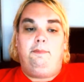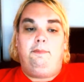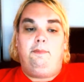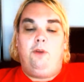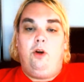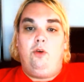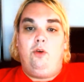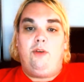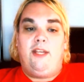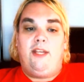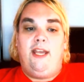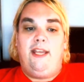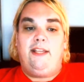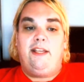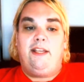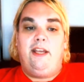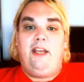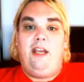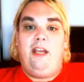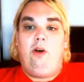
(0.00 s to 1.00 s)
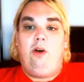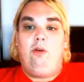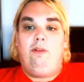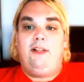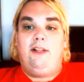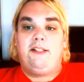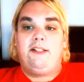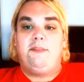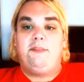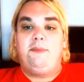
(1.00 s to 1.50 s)
OKKO
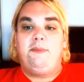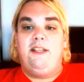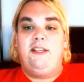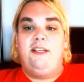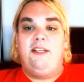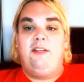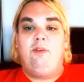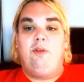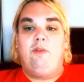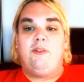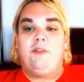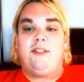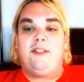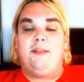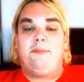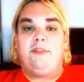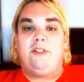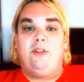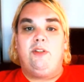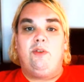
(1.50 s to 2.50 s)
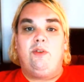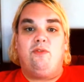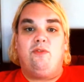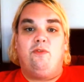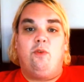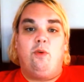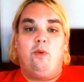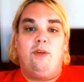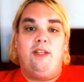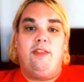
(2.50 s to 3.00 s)
Let's Be Heroes episodes
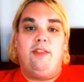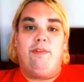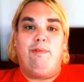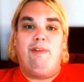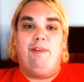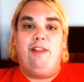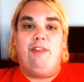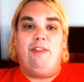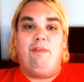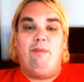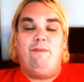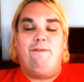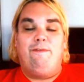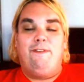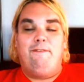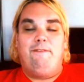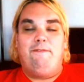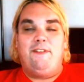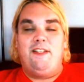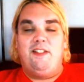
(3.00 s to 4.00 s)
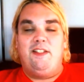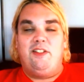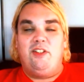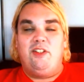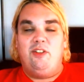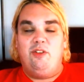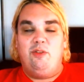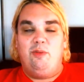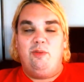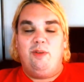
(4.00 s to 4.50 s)
43 through
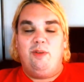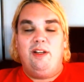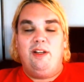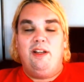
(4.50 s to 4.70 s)
52,